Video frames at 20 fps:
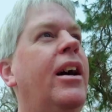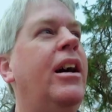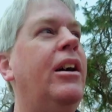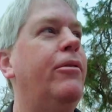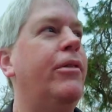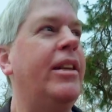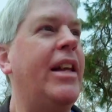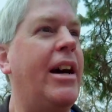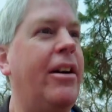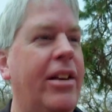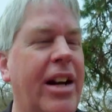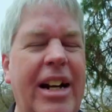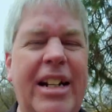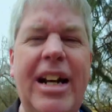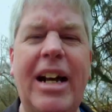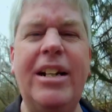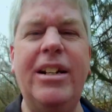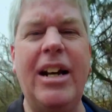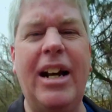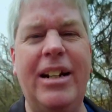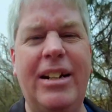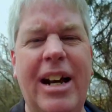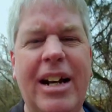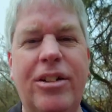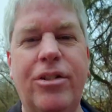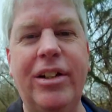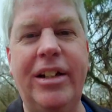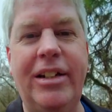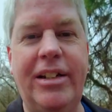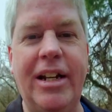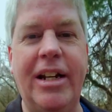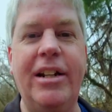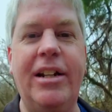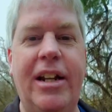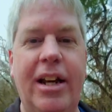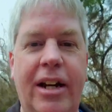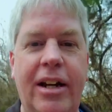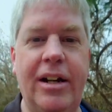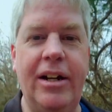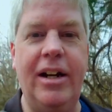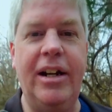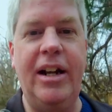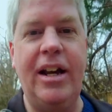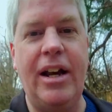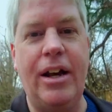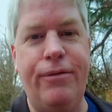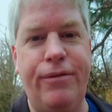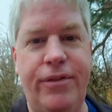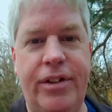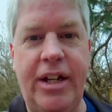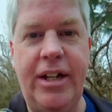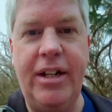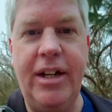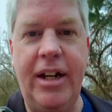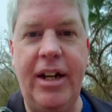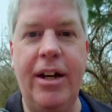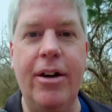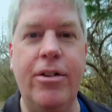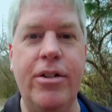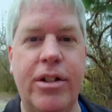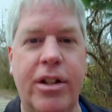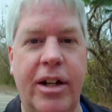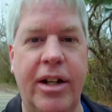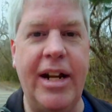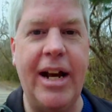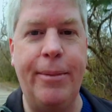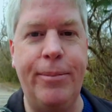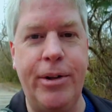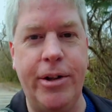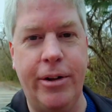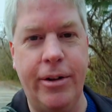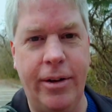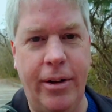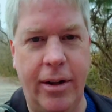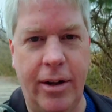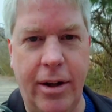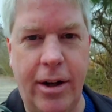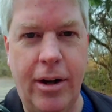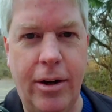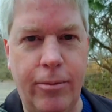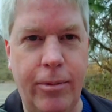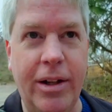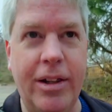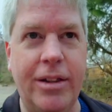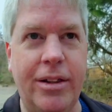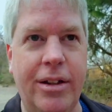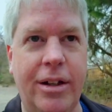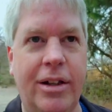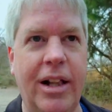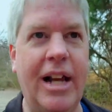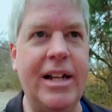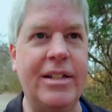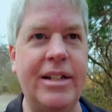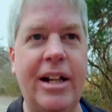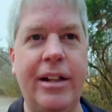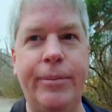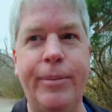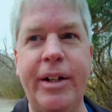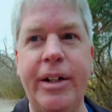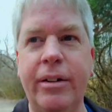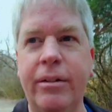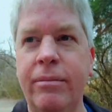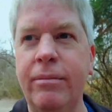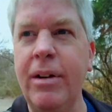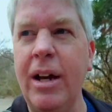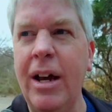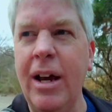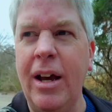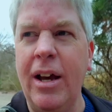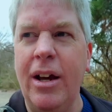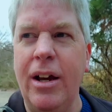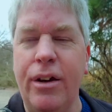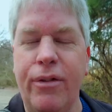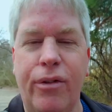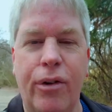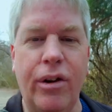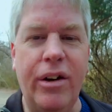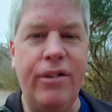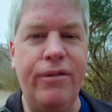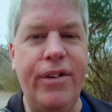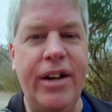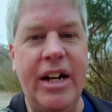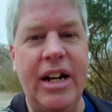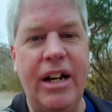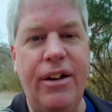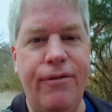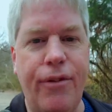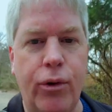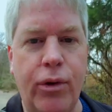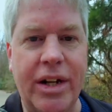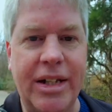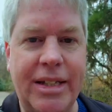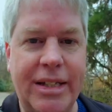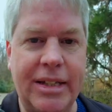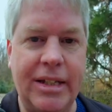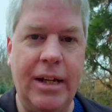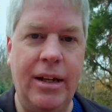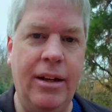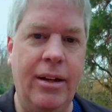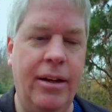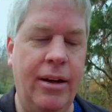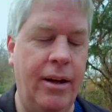I actually did get an FD to EOS adapter with the glass element for infinity focus.